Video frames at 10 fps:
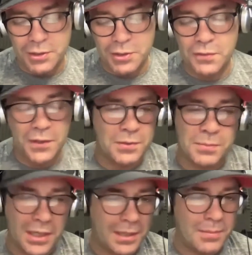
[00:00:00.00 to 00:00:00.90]
"You've got
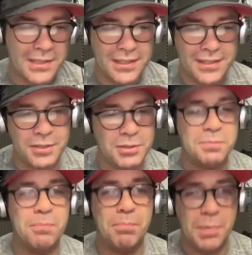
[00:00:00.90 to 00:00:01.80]
some diabetics that
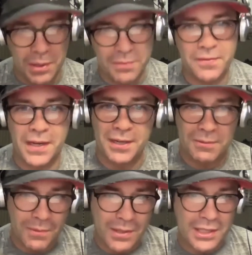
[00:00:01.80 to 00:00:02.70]
just burn fat
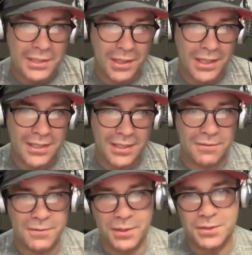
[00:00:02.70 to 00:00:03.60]
when they train.
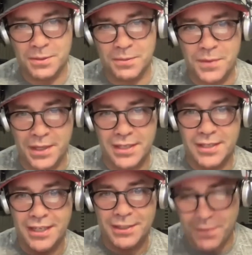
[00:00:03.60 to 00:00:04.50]
You've got some that
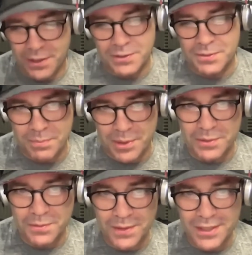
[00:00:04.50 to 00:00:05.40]
fat doesn't
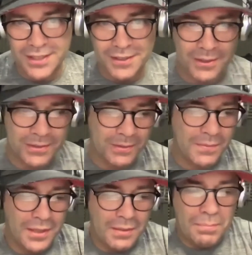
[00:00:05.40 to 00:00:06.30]
move. You've got
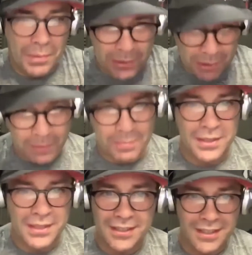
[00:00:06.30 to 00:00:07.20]
some that bulk up."
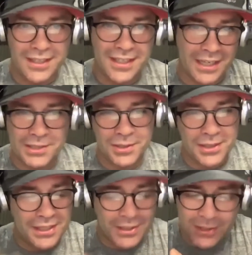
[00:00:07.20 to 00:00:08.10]
Like
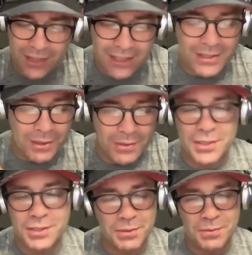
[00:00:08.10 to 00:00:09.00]
naturally, it's
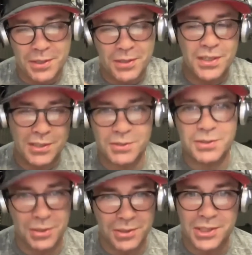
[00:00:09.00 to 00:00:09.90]
nothing to do with you. It's
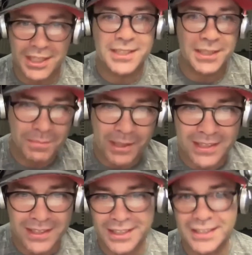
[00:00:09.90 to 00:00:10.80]
just your genetics,
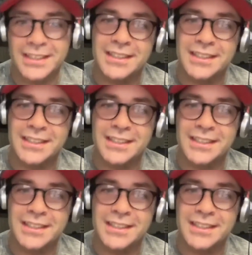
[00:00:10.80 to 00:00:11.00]
basically.